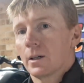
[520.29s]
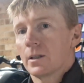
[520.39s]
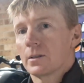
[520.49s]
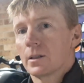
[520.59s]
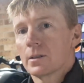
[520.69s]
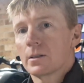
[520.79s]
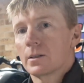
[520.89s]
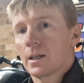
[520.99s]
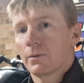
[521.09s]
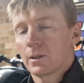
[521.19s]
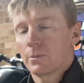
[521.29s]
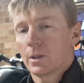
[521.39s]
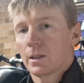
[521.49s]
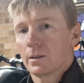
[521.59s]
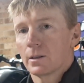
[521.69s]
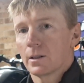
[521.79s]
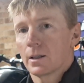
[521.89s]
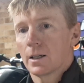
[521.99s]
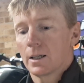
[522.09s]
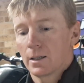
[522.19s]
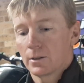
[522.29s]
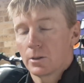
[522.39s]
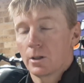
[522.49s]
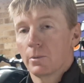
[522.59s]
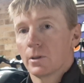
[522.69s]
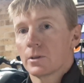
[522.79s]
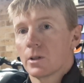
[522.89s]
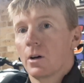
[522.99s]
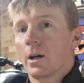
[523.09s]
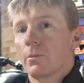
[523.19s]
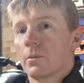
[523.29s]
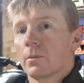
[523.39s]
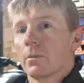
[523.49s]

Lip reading: It's definitely been a turbulent time